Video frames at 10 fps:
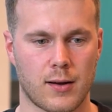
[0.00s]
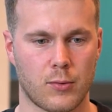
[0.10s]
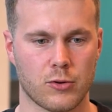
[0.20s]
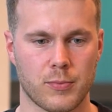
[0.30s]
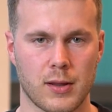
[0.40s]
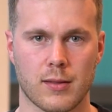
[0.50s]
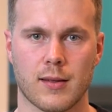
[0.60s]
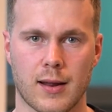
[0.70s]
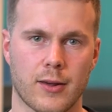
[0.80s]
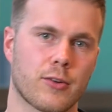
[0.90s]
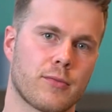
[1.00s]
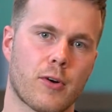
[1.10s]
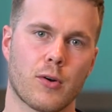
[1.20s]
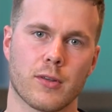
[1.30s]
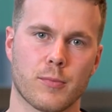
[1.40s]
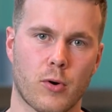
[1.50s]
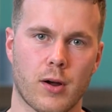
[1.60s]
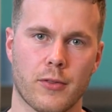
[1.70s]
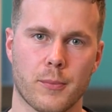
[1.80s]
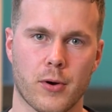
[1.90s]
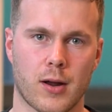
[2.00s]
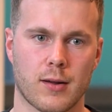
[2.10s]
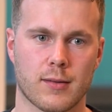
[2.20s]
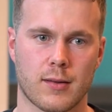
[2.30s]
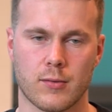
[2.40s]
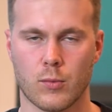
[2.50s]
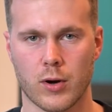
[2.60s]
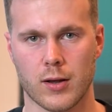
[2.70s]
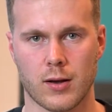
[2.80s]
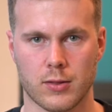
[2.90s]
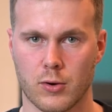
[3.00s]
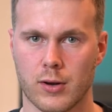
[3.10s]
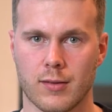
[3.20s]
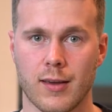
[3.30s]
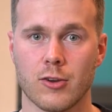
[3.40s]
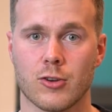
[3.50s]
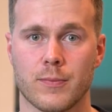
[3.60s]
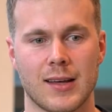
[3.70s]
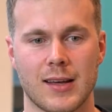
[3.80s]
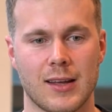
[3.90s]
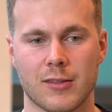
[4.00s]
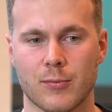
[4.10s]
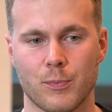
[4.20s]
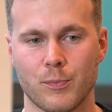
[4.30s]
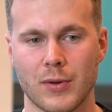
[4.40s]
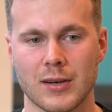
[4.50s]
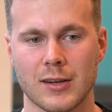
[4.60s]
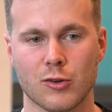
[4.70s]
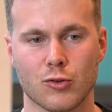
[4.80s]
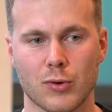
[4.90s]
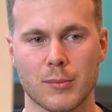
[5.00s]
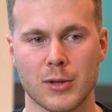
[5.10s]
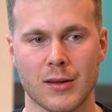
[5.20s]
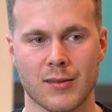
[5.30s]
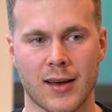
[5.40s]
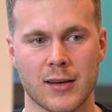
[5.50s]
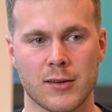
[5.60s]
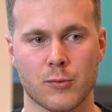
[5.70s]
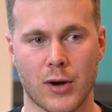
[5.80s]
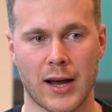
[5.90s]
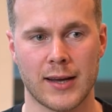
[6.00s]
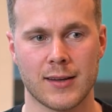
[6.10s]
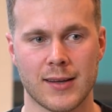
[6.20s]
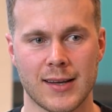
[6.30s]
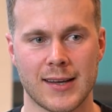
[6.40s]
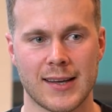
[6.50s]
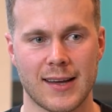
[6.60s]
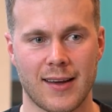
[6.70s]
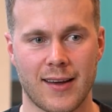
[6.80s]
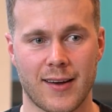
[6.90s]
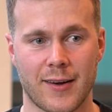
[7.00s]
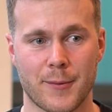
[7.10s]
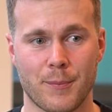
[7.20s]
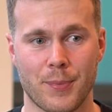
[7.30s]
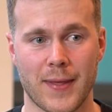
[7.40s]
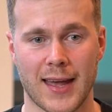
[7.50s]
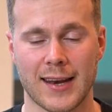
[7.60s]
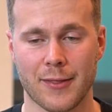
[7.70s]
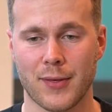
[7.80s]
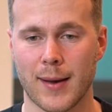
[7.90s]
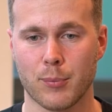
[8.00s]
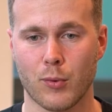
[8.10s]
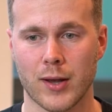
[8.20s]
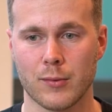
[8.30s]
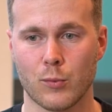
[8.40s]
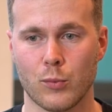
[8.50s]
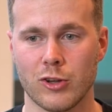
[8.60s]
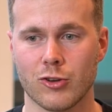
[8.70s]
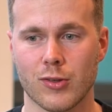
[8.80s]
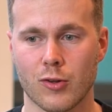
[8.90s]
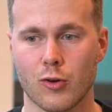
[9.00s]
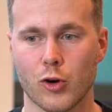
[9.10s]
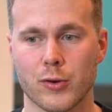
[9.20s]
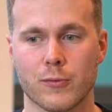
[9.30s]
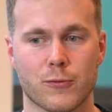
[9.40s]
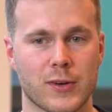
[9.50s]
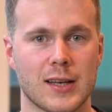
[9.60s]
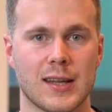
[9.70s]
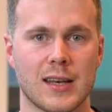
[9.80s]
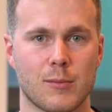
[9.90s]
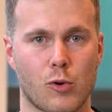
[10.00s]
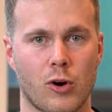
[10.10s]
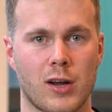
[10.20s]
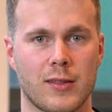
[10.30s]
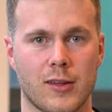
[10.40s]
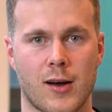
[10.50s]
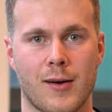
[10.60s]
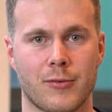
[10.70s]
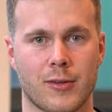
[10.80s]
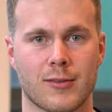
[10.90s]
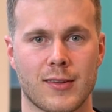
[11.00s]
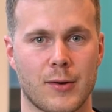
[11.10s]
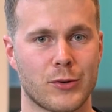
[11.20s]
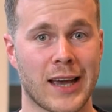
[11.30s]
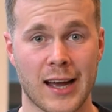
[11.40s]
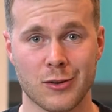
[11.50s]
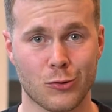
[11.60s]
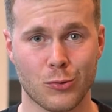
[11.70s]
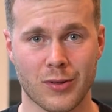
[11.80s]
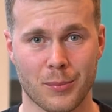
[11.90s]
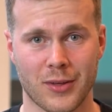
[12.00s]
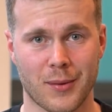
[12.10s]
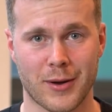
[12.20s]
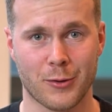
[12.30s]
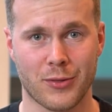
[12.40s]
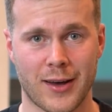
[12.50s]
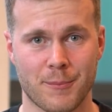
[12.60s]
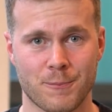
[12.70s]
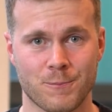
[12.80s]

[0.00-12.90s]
which means that I could focus more on the product and working on the organization. It's been an extremely exciting ride, and at that point, we just couldn't fit anymore in the office, and we had to do something about that.